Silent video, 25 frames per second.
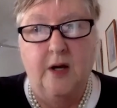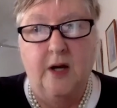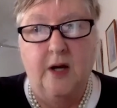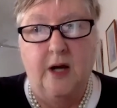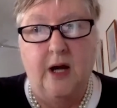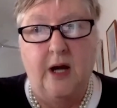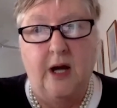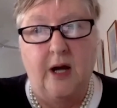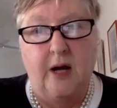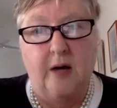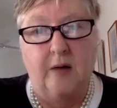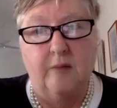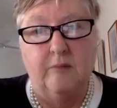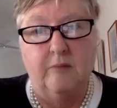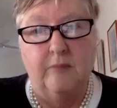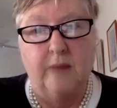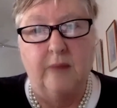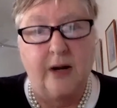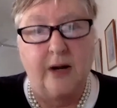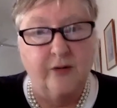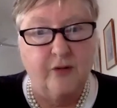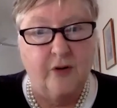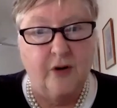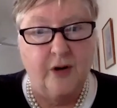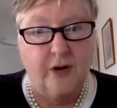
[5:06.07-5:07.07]

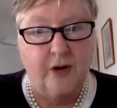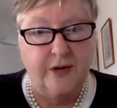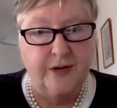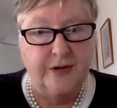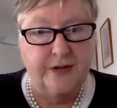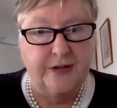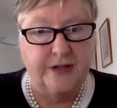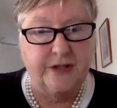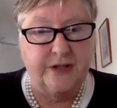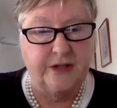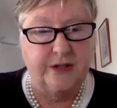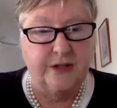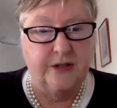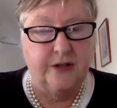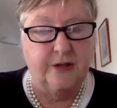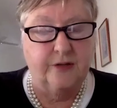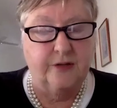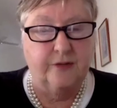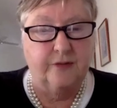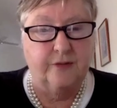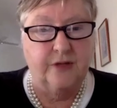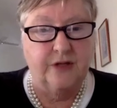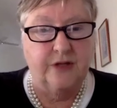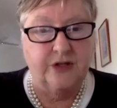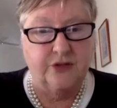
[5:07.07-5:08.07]
Monroes
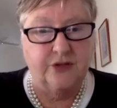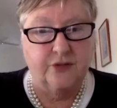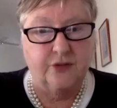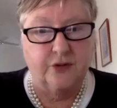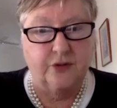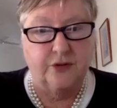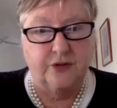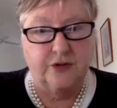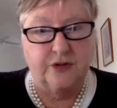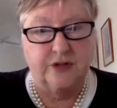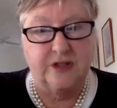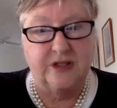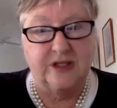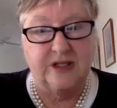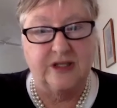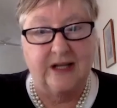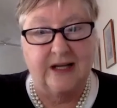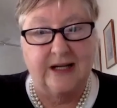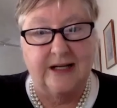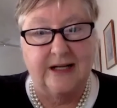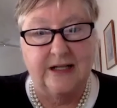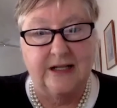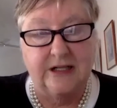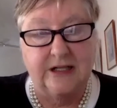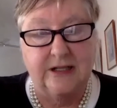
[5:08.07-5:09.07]
Restaurant
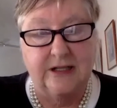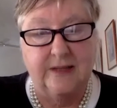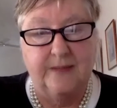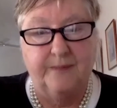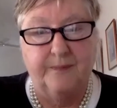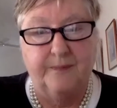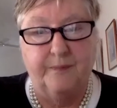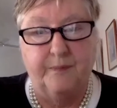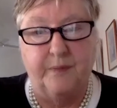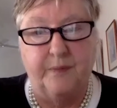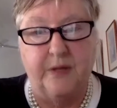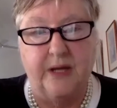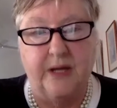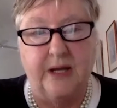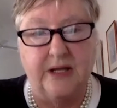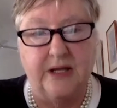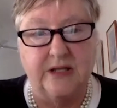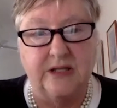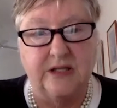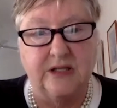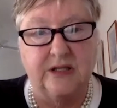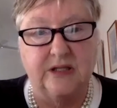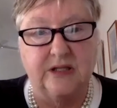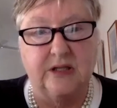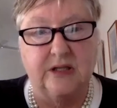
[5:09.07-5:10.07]
site,
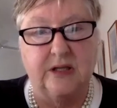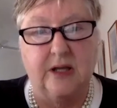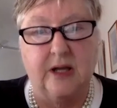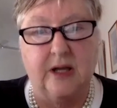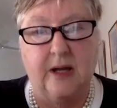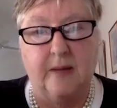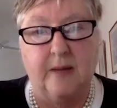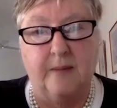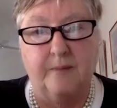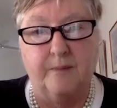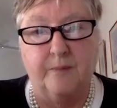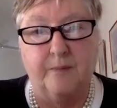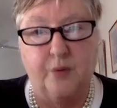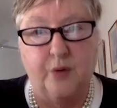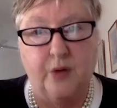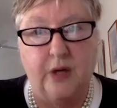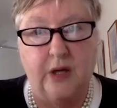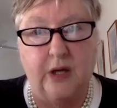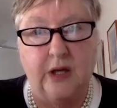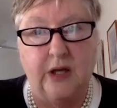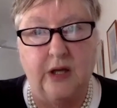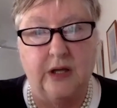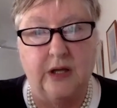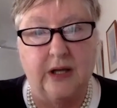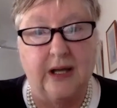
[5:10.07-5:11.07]
plus putting
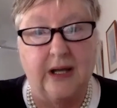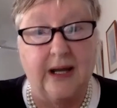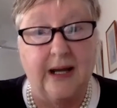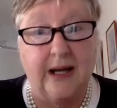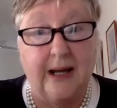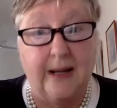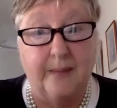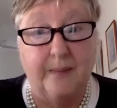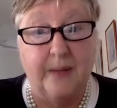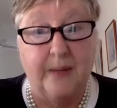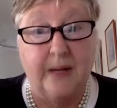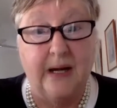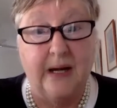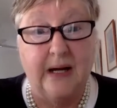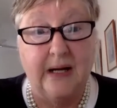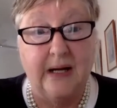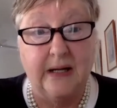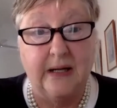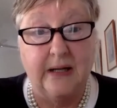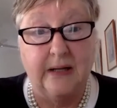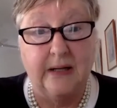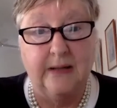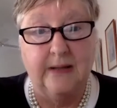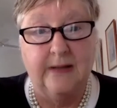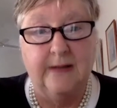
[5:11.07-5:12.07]
in a car
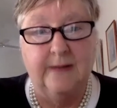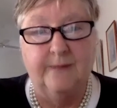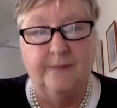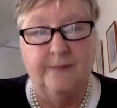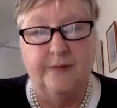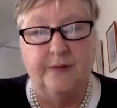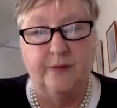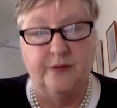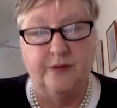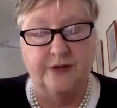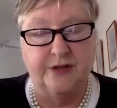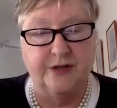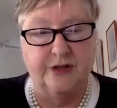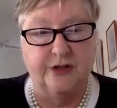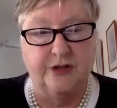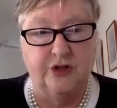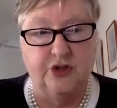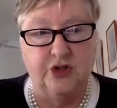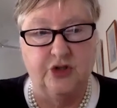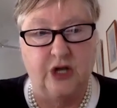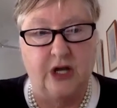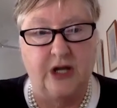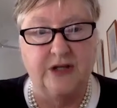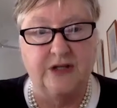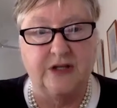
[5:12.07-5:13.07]
park that was an
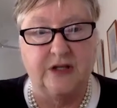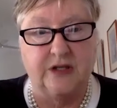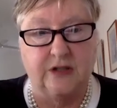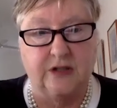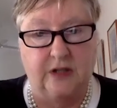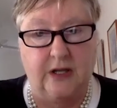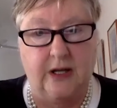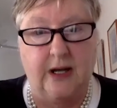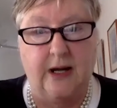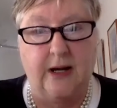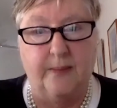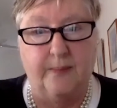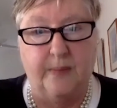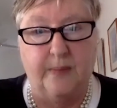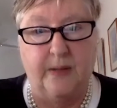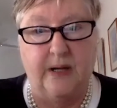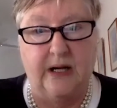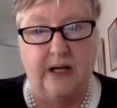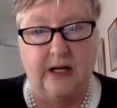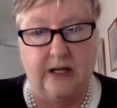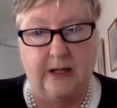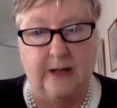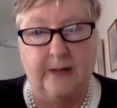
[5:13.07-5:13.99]
adjacent car park